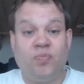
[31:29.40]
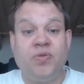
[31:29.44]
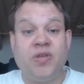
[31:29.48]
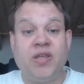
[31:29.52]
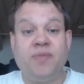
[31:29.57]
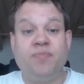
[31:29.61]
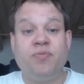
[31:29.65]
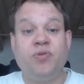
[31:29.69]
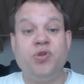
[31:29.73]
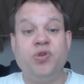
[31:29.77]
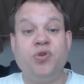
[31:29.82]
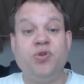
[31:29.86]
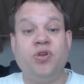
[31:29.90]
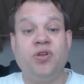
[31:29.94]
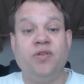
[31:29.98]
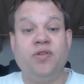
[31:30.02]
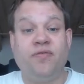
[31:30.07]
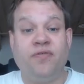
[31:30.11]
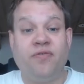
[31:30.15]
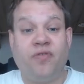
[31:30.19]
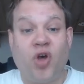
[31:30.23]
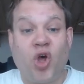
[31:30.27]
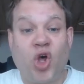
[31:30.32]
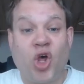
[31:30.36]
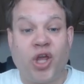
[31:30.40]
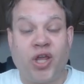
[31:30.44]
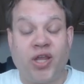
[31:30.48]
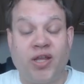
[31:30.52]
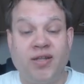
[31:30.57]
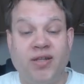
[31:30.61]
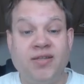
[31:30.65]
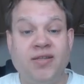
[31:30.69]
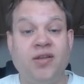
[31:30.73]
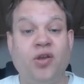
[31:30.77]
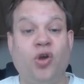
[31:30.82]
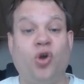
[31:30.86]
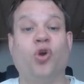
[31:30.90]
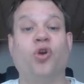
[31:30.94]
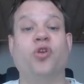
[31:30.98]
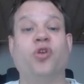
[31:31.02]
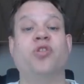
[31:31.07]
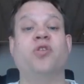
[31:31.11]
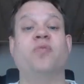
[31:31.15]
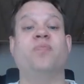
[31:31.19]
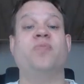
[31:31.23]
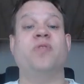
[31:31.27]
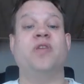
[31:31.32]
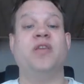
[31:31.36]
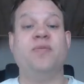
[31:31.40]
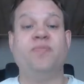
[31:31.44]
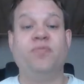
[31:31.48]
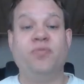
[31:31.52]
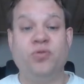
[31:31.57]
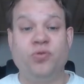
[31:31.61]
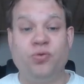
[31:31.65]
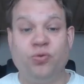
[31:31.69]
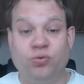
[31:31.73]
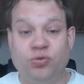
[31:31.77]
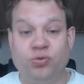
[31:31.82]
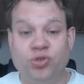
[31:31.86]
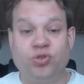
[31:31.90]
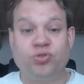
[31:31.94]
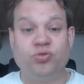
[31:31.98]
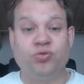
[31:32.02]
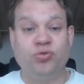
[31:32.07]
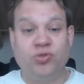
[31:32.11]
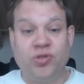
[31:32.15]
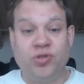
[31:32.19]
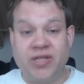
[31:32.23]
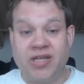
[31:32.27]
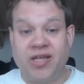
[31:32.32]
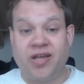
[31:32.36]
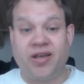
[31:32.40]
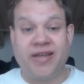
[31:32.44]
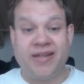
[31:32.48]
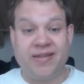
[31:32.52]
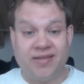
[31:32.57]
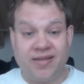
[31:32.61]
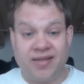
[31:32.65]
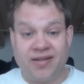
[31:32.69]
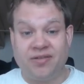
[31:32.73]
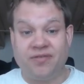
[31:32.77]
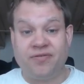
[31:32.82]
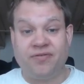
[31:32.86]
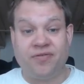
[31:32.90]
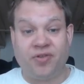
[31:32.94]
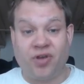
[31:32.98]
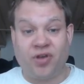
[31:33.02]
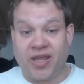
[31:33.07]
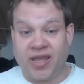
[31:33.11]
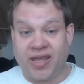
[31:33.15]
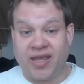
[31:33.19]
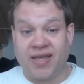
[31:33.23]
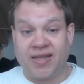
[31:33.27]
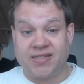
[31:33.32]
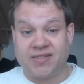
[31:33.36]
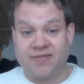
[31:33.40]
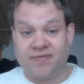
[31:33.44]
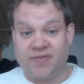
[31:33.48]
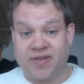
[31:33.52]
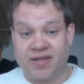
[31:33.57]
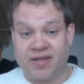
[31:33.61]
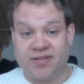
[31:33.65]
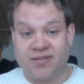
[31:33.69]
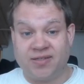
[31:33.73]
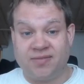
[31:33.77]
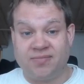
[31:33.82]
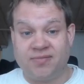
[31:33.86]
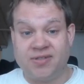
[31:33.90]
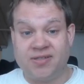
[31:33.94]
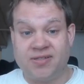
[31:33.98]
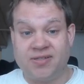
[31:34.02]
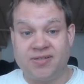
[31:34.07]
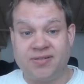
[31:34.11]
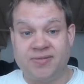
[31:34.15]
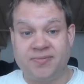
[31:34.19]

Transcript: people you can find are the people who truly identify as victims.